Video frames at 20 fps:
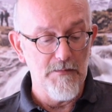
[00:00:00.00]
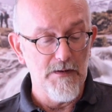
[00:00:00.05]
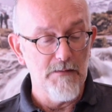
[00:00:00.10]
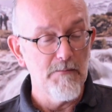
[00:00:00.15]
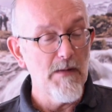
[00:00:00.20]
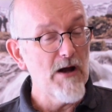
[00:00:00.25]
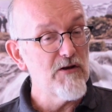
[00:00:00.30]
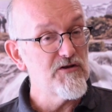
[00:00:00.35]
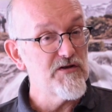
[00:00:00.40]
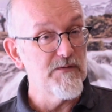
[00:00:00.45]

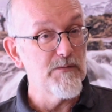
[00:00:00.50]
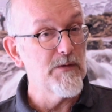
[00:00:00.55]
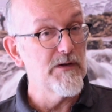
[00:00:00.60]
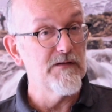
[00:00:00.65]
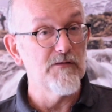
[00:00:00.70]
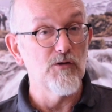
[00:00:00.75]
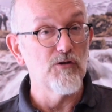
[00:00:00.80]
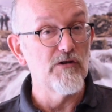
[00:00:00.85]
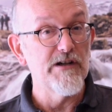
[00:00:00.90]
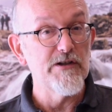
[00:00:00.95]
Mostly would
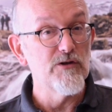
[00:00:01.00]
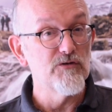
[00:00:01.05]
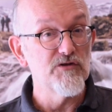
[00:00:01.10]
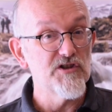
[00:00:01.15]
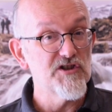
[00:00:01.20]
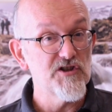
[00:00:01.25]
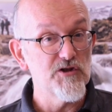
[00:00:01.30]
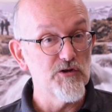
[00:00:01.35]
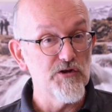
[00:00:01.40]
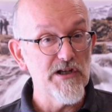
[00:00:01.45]
have already
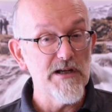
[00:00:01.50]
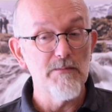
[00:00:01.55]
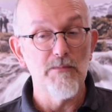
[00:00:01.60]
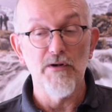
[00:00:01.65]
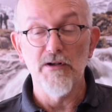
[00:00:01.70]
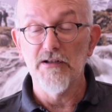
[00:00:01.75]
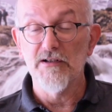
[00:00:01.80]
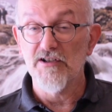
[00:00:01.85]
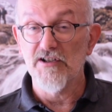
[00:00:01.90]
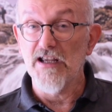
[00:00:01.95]
understood it,
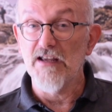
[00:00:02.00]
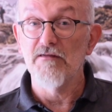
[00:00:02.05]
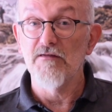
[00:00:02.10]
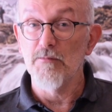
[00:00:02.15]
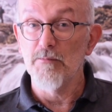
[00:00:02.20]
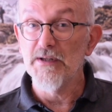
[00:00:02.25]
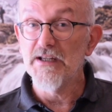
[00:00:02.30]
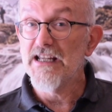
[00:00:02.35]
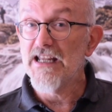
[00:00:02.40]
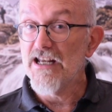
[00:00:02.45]
but say for
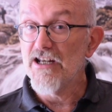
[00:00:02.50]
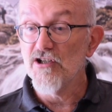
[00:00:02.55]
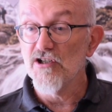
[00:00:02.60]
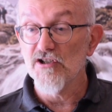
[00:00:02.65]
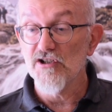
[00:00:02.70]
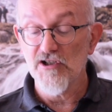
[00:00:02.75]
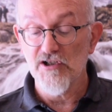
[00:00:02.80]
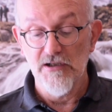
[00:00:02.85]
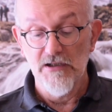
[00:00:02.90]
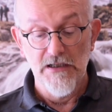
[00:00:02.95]

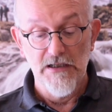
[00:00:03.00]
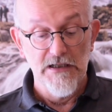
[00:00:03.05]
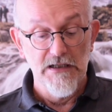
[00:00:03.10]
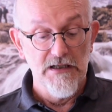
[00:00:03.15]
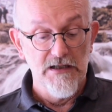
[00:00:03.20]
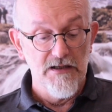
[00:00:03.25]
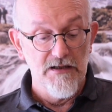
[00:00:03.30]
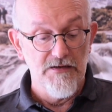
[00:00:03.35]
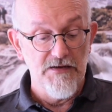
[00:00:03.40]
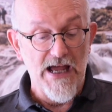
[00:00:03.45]
beginners,
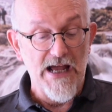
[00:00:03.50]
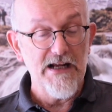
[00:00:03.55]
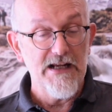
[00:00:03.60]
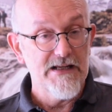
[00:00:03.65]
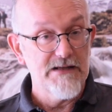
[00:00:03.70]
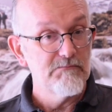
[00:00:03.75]
that